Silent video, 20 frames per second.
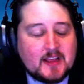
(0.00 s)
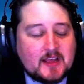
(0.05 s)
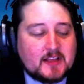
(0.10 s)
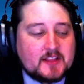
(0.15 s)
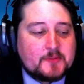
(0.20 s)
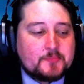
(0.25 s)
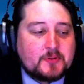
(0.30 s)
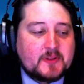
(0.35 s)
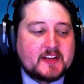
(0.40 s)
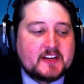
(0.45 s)

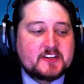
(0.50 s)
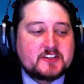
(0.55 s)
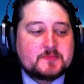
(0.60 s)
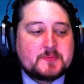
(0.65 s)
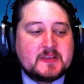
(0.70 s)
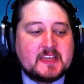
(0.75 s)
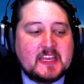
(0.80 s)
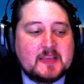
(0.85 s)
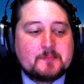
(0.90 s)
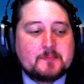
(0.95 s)
the players
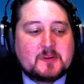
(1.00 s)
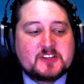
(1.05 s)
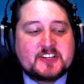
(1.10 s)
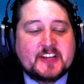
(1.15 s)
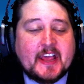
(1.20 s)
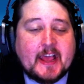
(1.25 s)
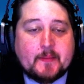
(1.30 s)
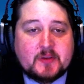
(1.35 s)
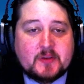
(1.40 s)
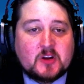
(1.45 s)
became much
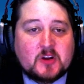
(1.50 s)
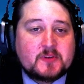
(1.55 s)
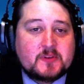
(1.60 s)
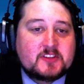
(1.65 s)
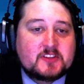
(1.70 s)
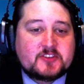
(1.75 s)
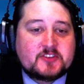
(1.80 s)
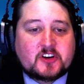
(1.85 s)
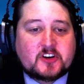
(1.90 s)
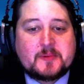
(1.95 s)
happier with
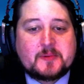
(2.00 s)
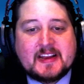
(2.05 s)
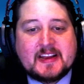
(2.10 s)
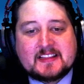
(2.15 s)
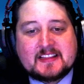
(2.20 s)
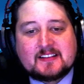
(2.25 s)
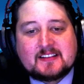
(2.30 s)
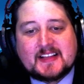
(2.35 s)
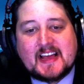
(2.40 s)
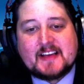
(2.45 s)
the tournament at
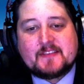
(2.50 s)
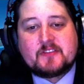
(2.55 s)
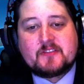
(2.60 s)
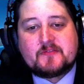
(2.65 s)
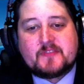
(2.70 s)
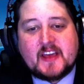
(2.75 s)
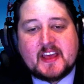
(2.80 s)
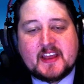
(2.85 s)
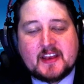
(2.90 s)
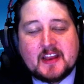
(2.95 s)
the live
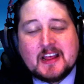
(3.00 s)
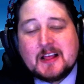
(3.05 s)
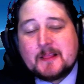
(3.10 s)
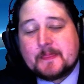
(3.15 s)
event.